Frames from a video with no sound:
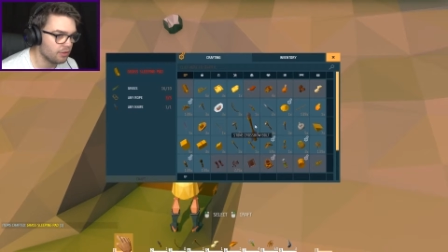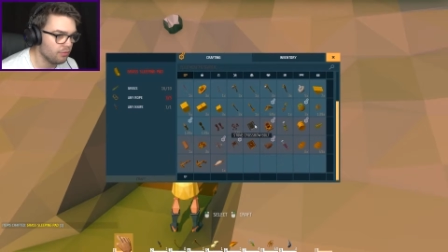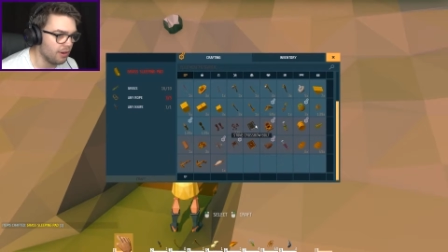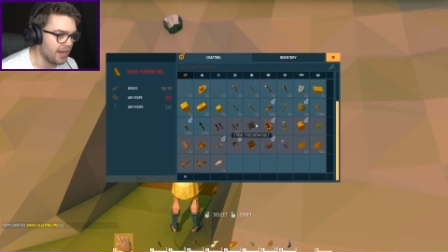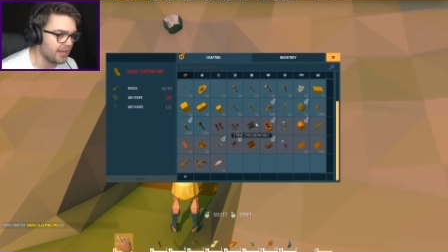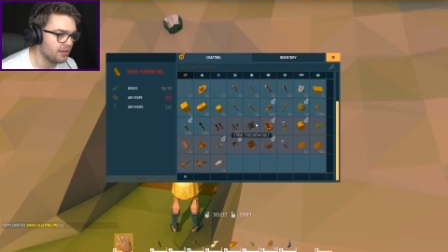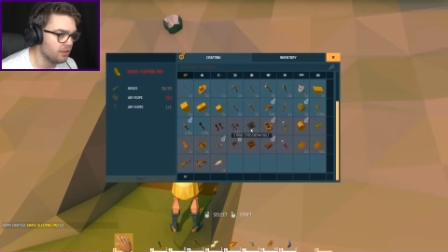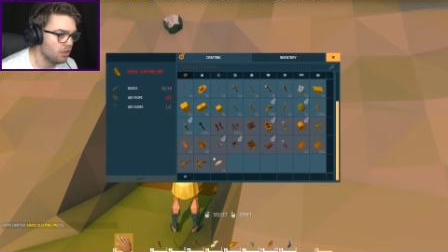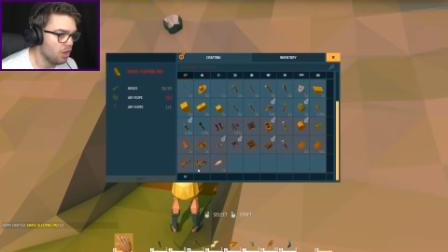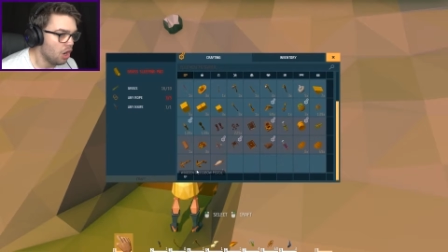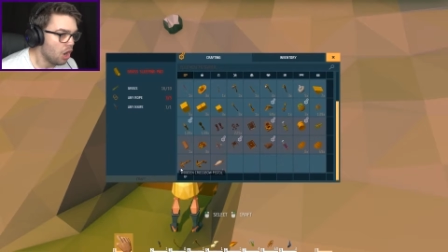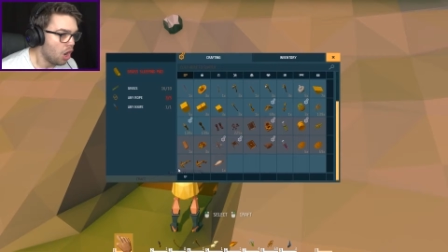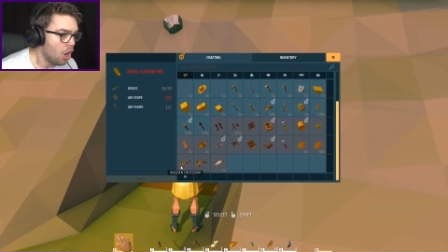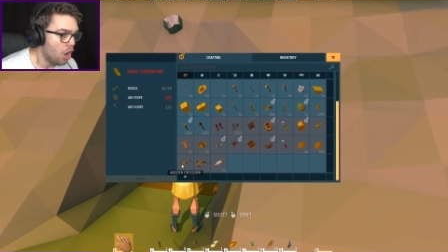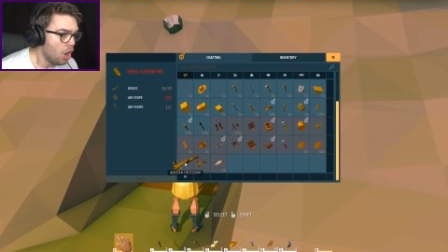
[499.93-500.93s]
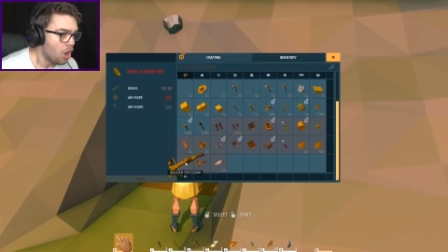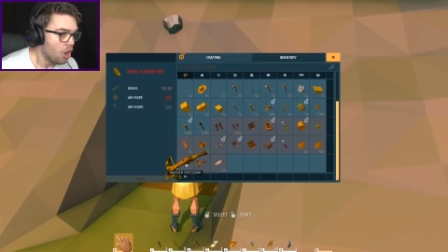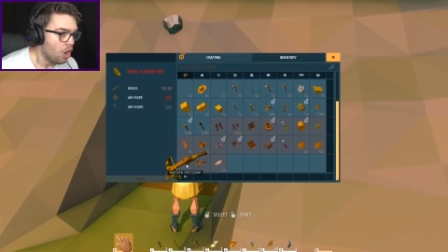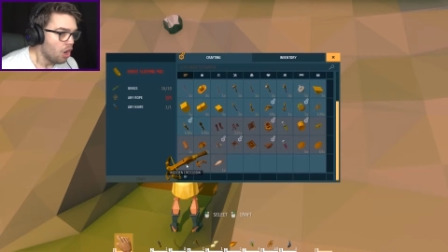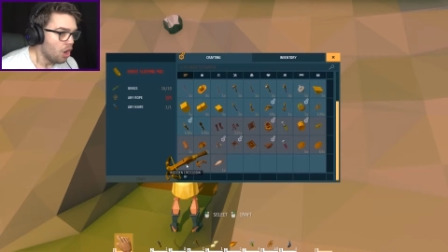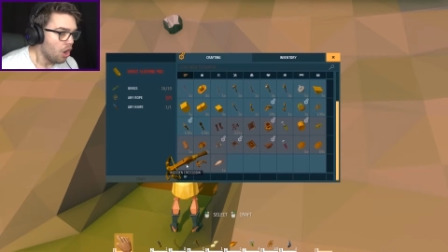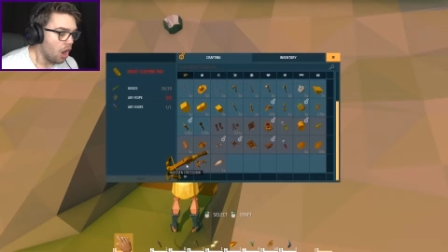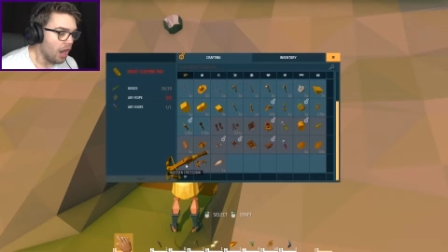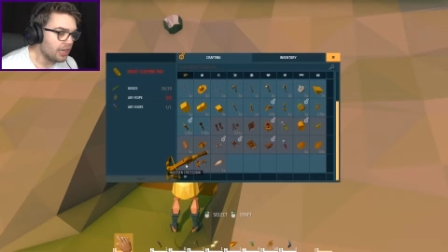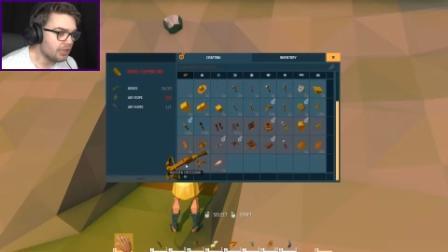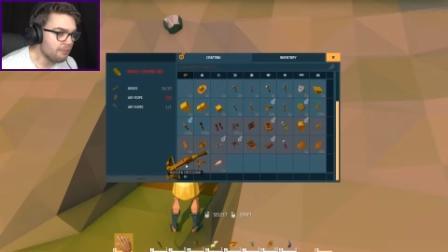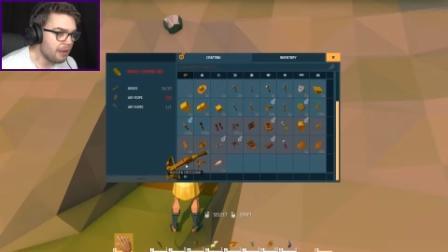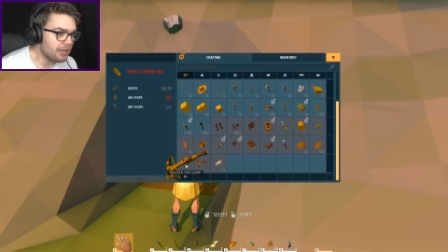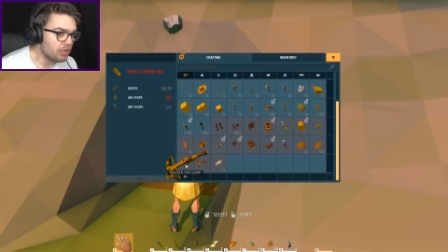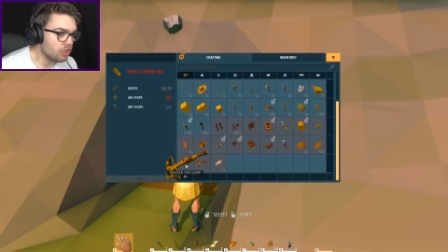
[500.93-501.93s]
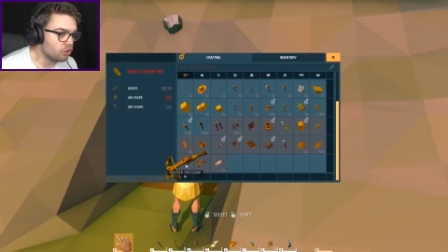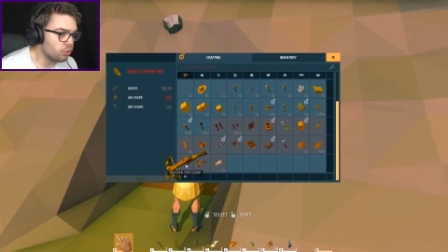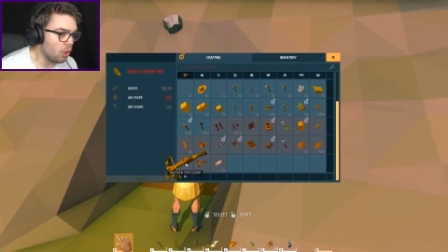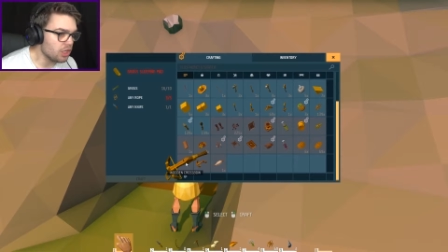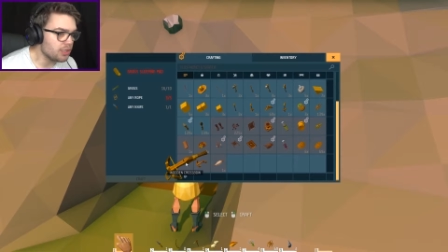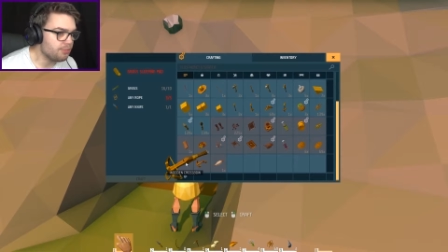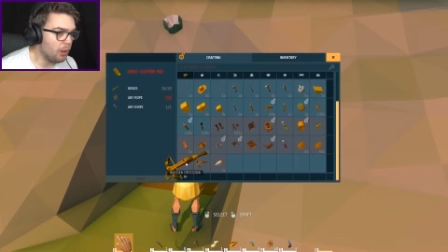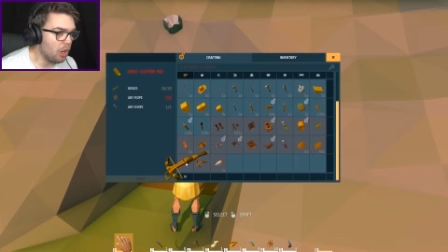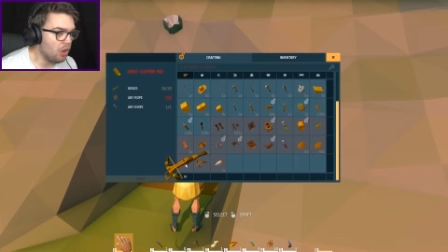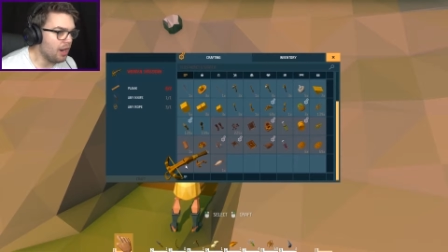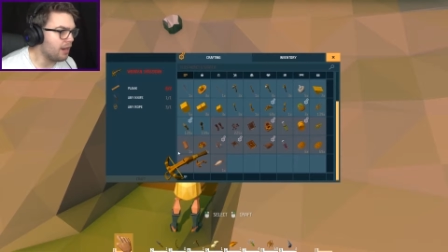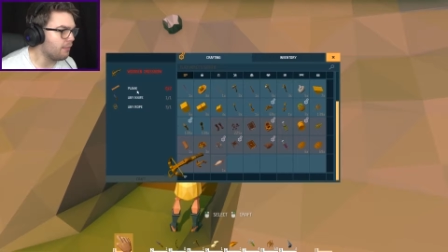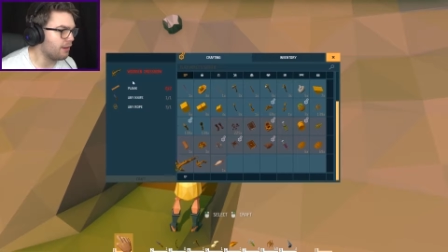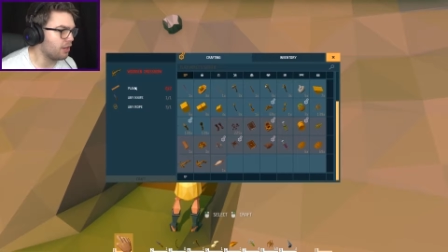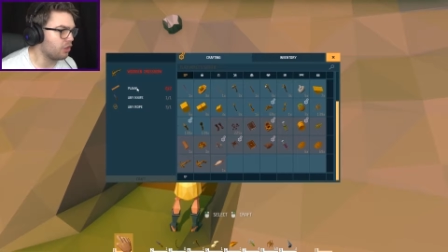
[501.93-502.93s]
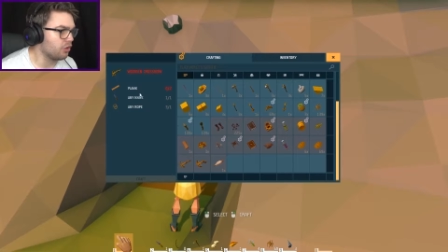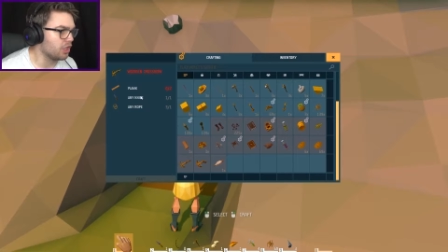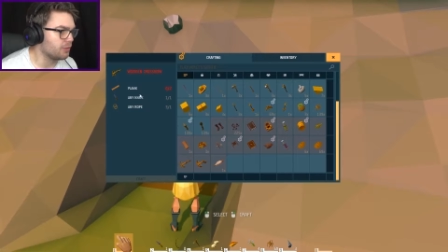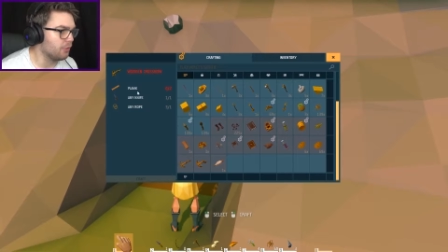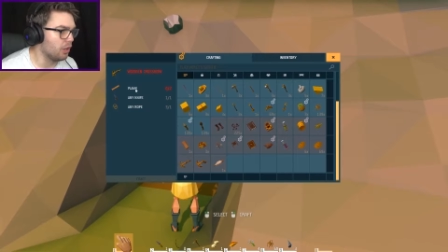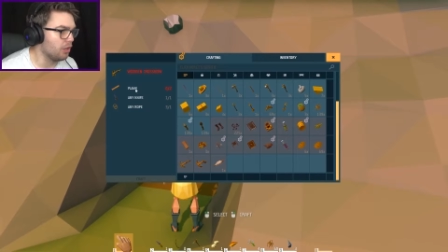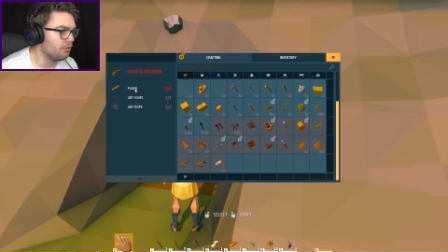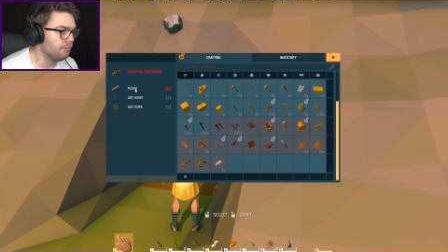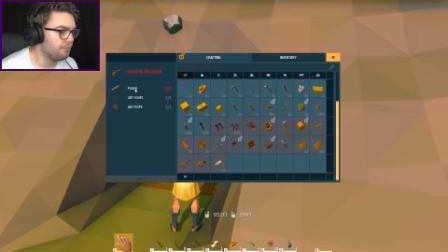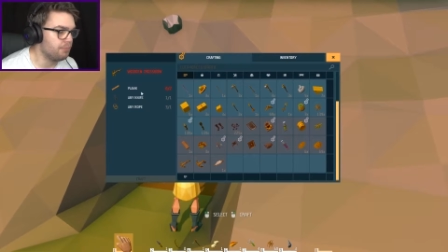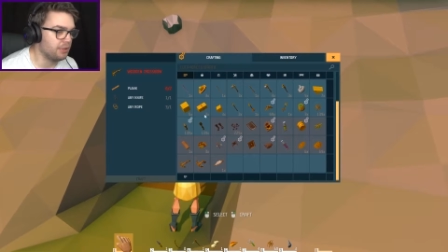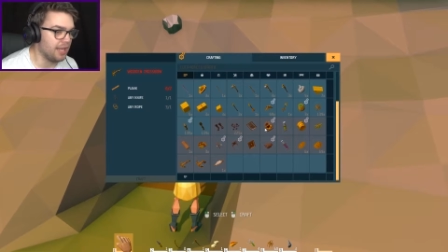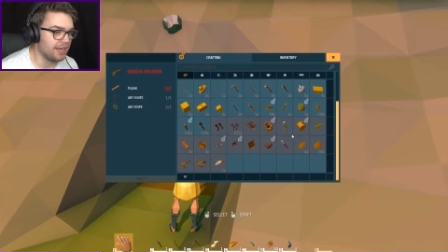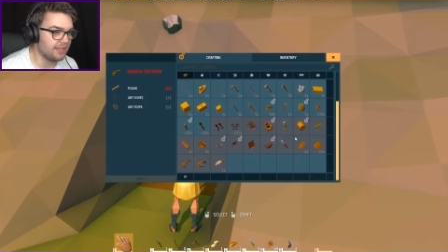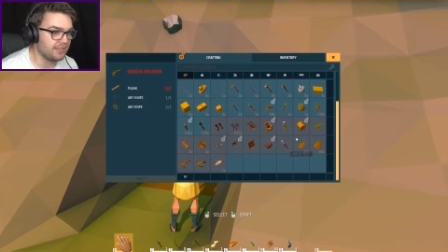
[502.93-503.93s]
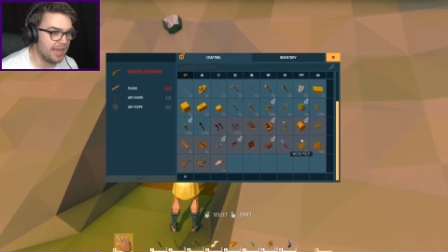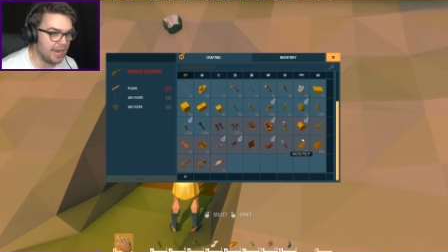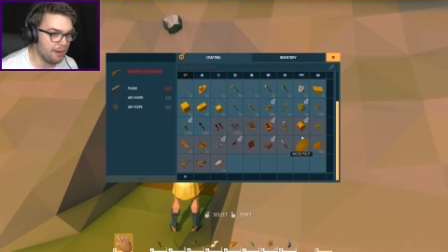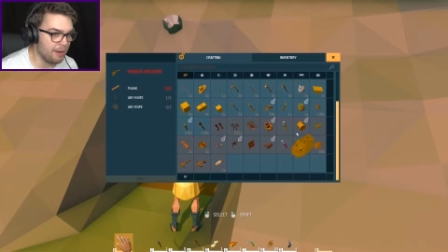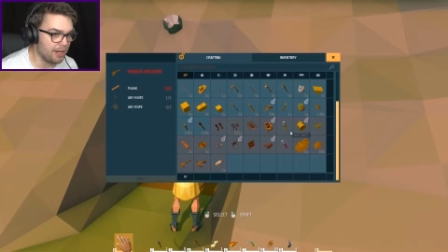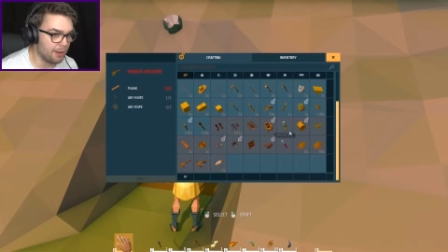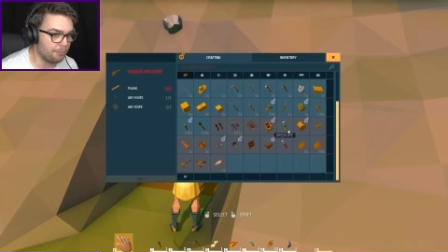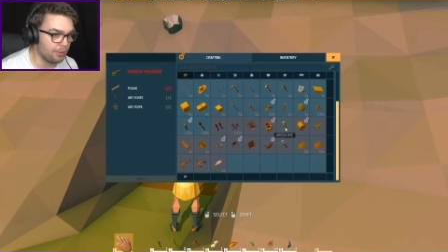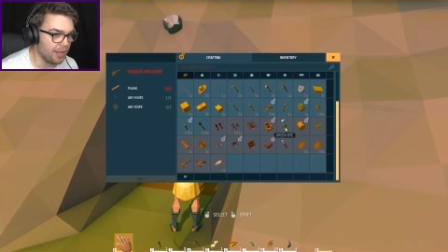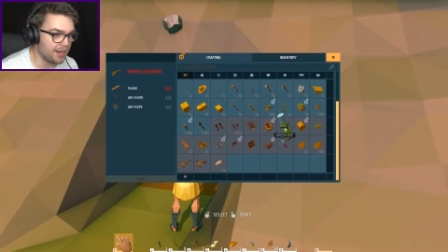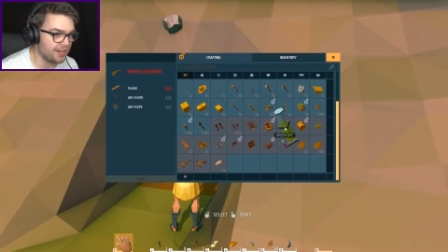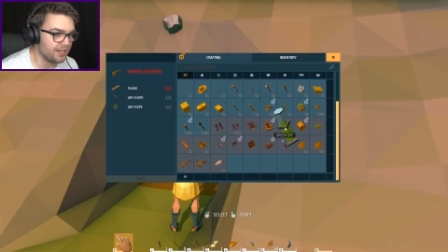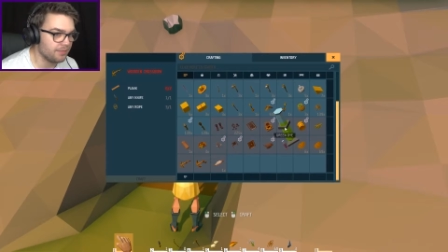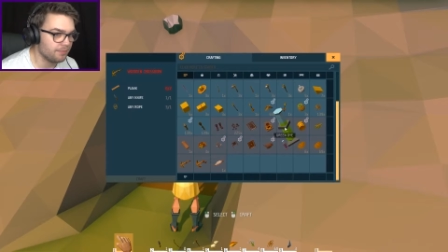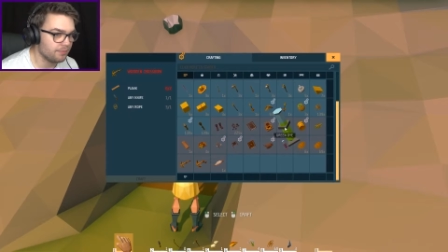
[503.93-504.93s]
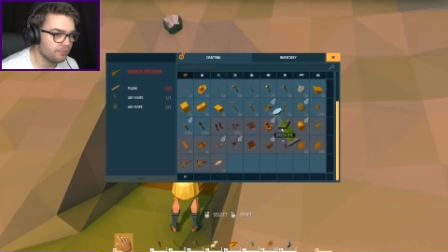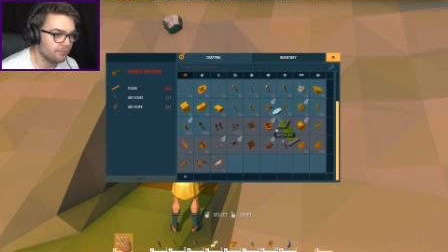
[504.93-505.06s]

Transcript: Wait. I can make a crossbow? How do I make a crossbow? Planks. How do I make a plank?